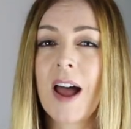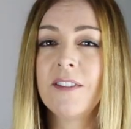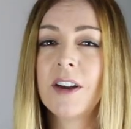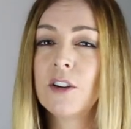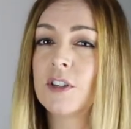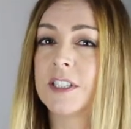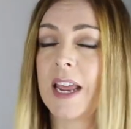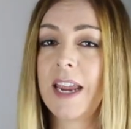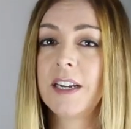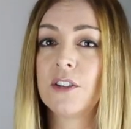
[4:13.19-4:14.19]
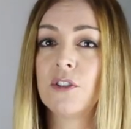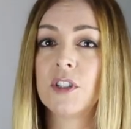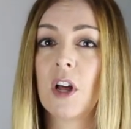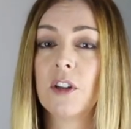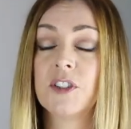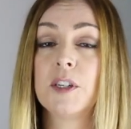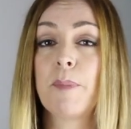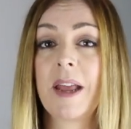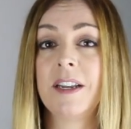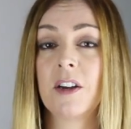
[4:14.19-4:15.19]
five hundred to eight hundred dollars
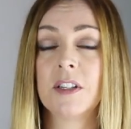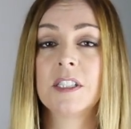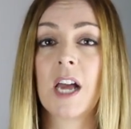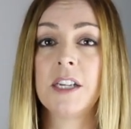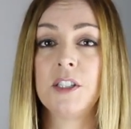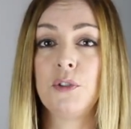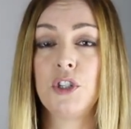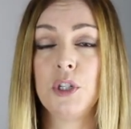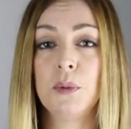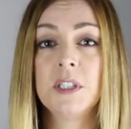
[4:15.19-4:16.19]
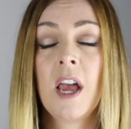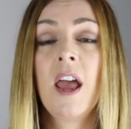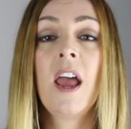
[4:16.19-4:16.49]
depending on the size you choose,